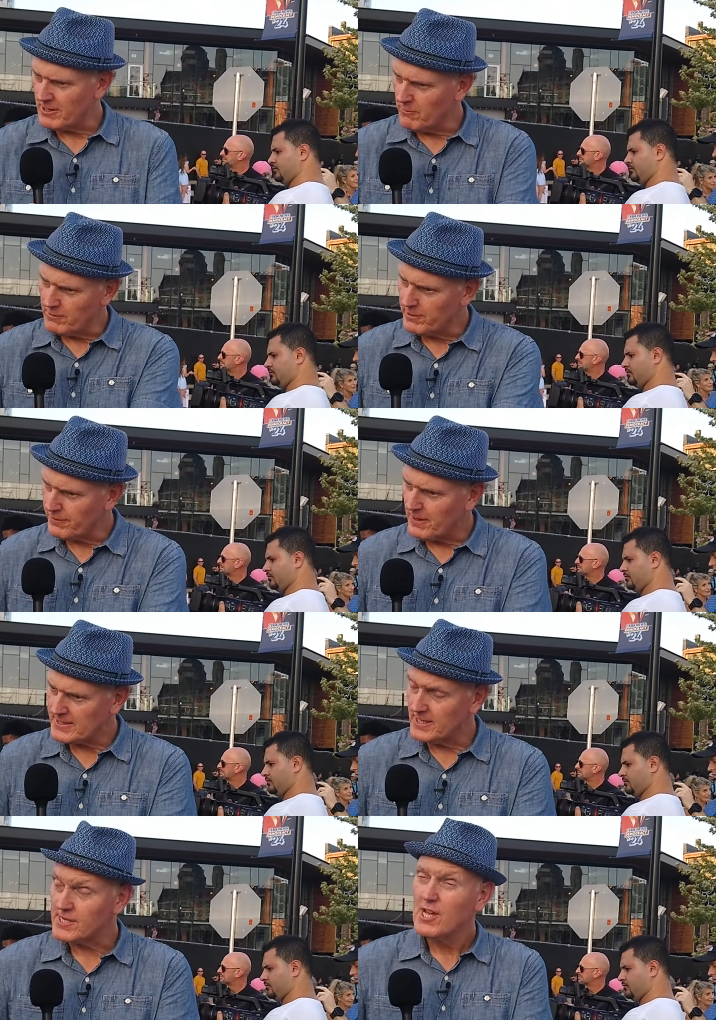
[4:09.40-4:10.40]
Speaker 1: so I want to get your
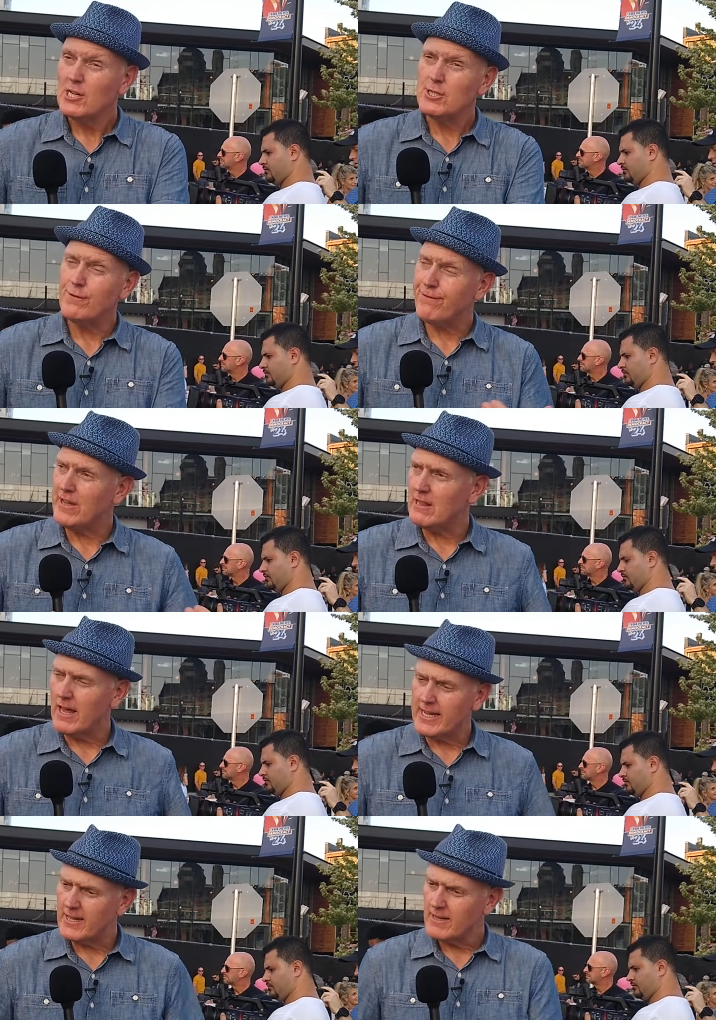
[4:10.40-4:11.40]
thoughts on Do you
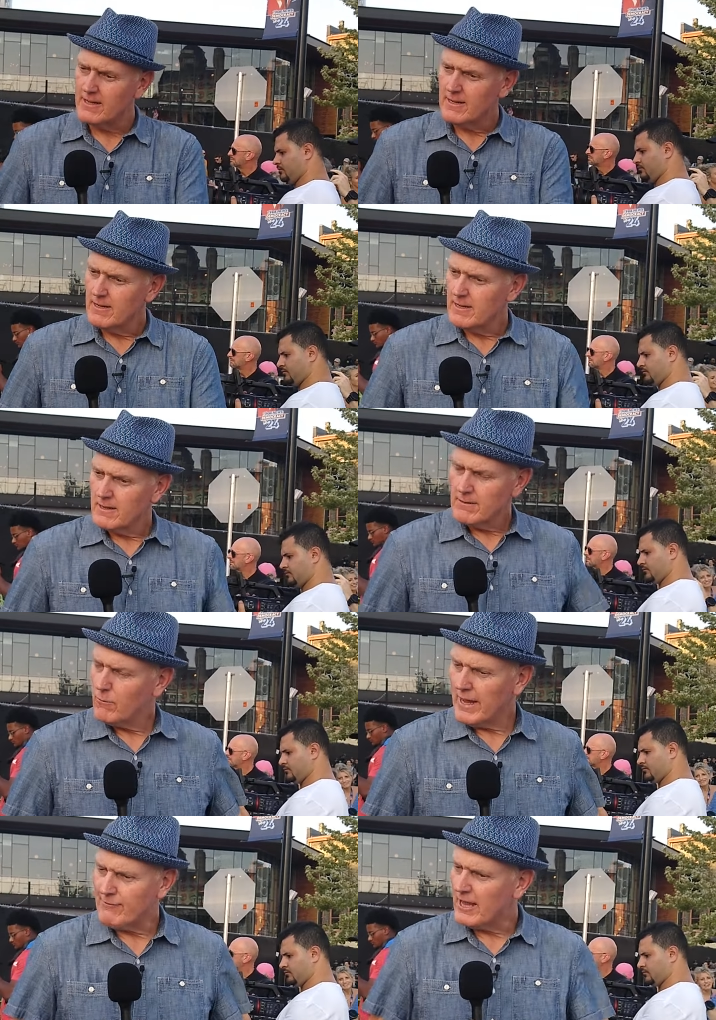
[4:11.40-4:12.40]
feel like
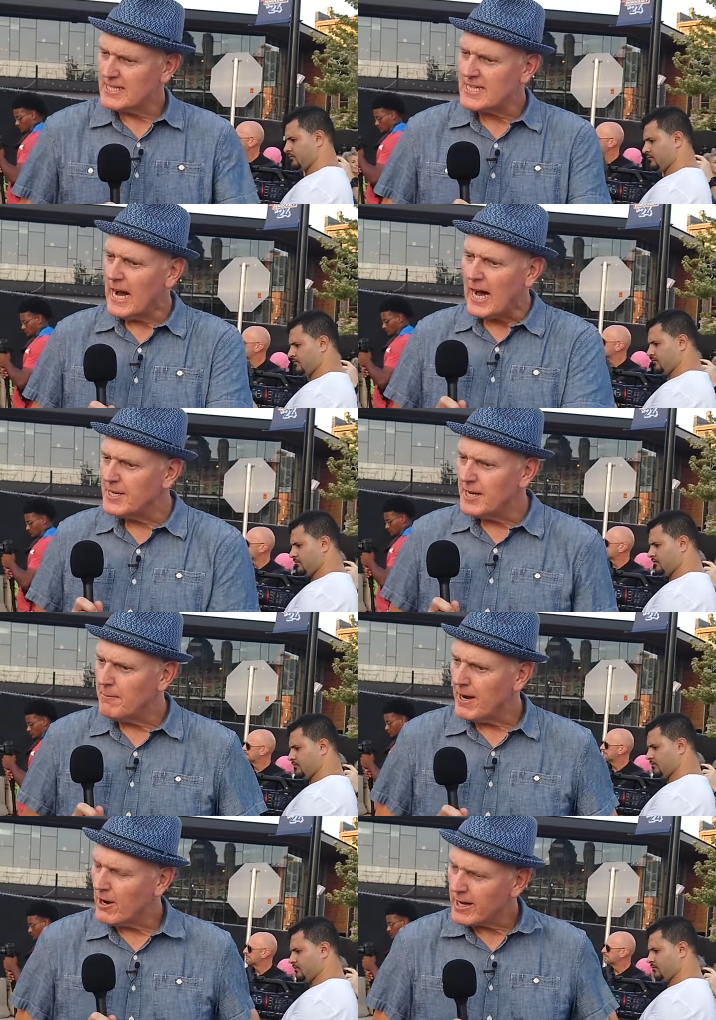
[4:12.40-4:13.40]
we have less God
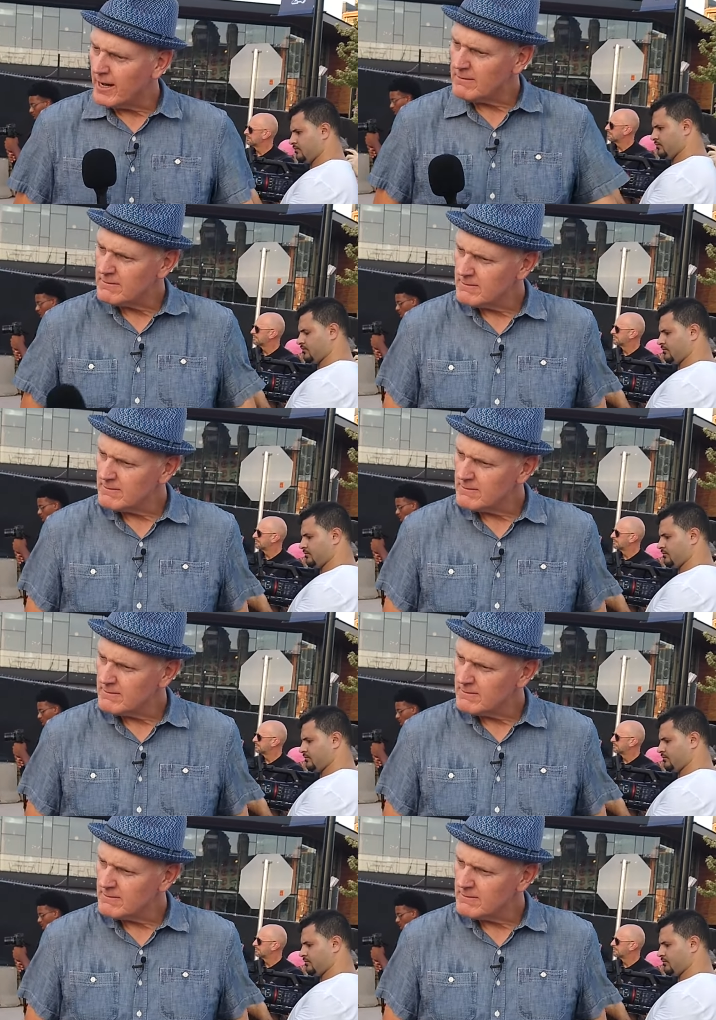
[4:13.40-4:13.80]
in America?